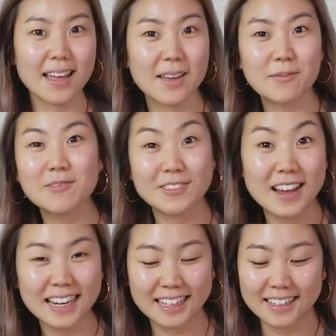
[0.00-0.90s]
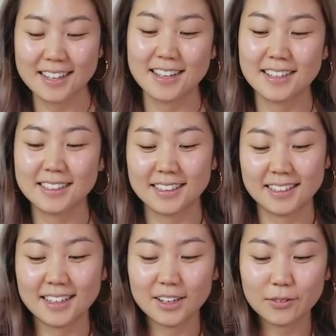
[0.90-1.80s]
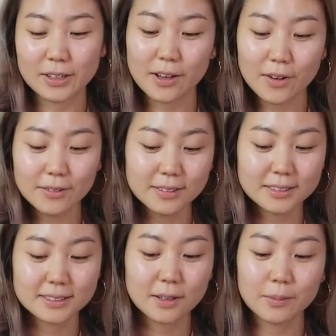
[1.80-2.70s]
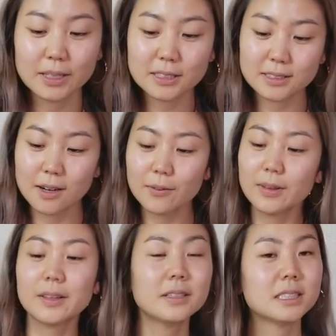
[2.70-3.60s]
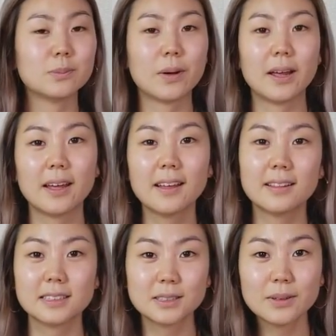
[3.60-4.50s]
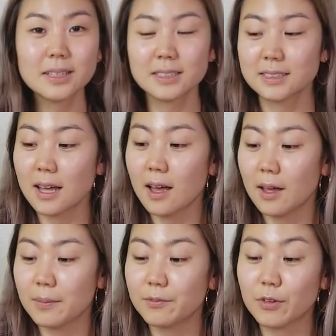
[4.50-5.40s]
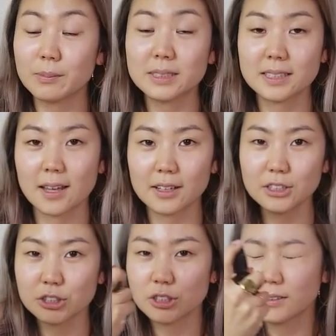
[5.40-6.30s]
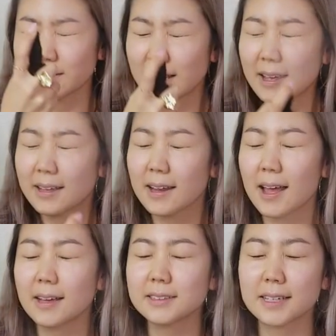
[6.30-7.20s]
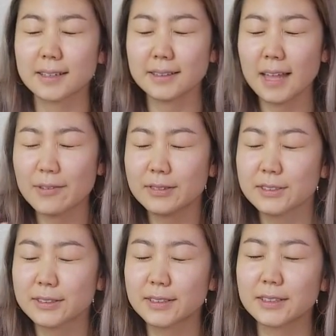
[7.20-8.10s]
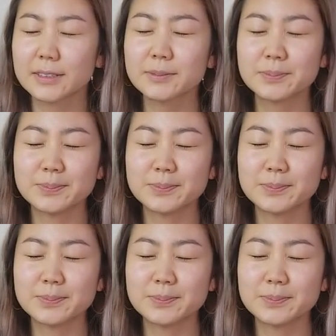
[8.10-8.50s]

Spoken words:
am ready. Here we go. So I'm gonna start with a spray. This one is from Saje, and it has like lavender,